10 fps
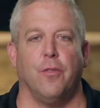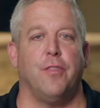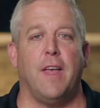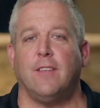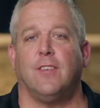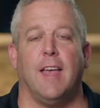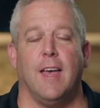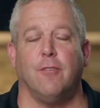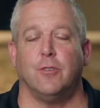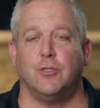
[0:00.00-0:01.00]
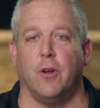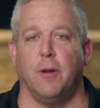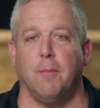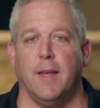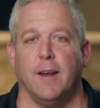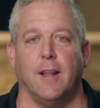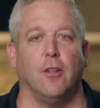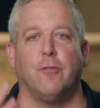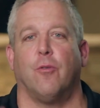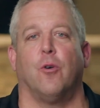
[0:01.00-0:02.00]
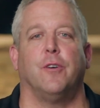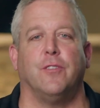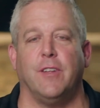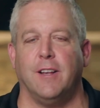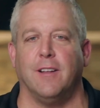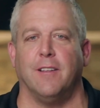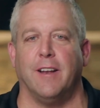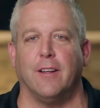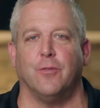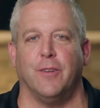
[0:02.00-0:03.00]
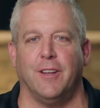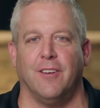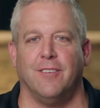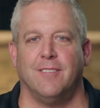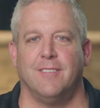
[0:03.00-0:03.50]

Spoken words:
Thanks again for joining me, and I look forward to seeing you in the next video.